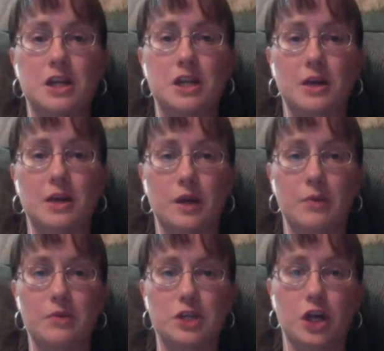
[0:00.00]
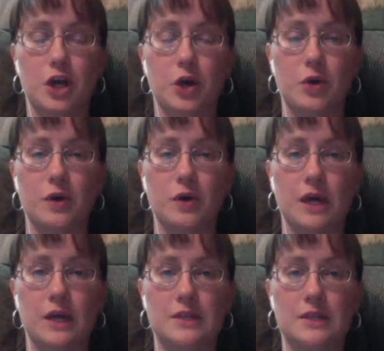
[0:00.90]
BJ and I were able to
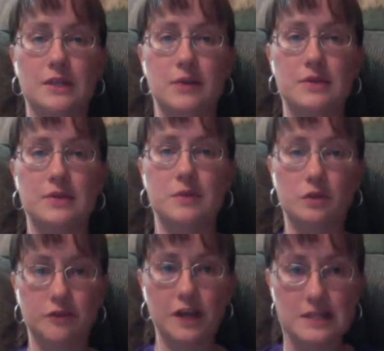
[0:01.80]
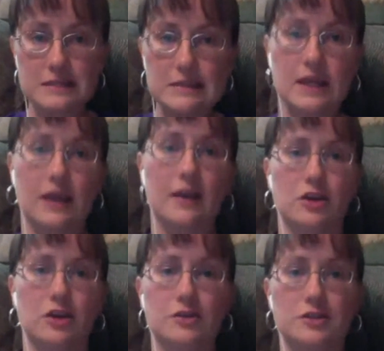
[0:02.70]
go and stay with some good friends
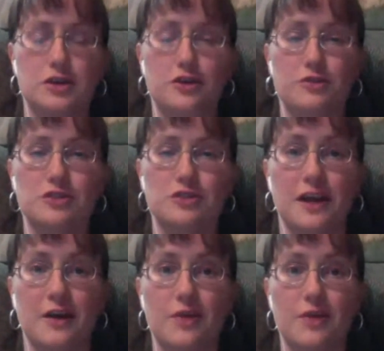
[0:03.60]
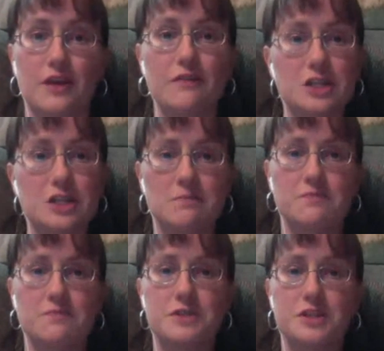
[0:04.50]
and also check out the
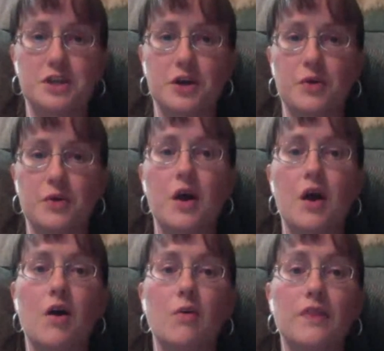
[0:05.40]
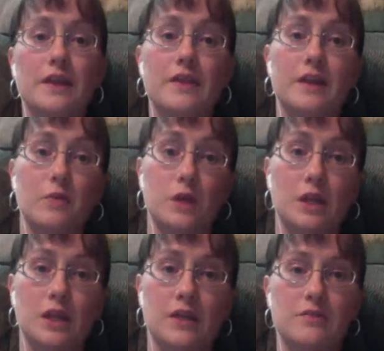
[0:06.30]
convention. So one thing that I
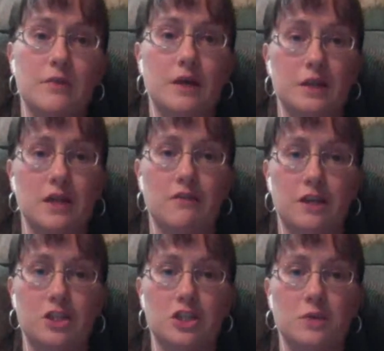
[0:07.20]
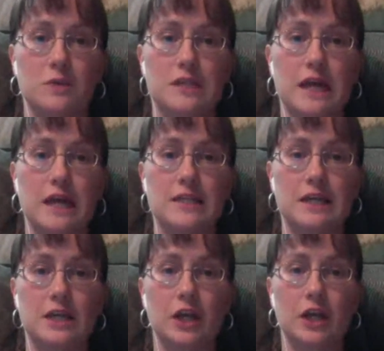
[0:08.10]
really loved about the convention was
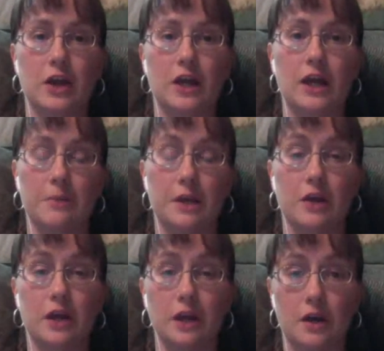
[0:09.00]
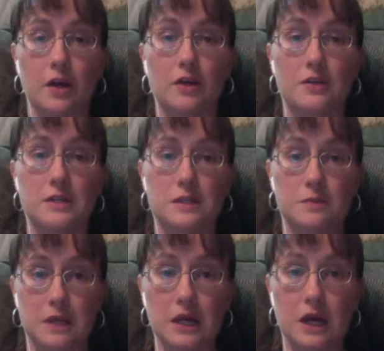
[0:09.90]
getting to hear Gary and Mary Young
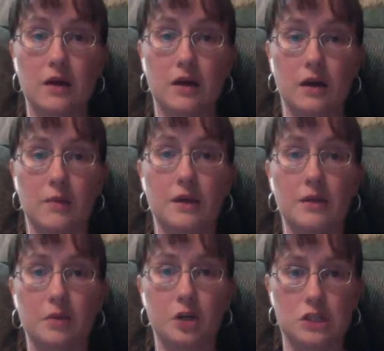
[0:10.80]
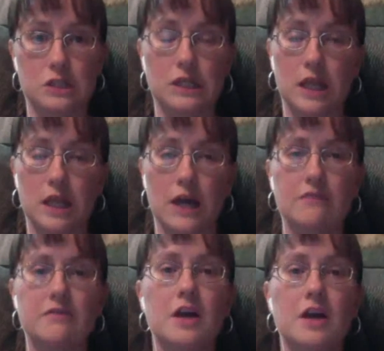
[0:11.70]
speak in person and
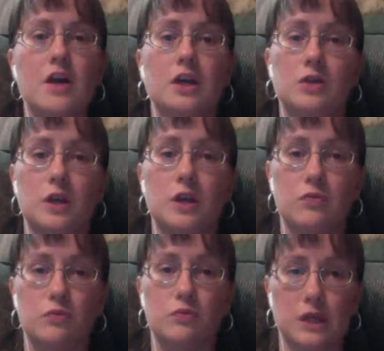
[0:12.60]
live. You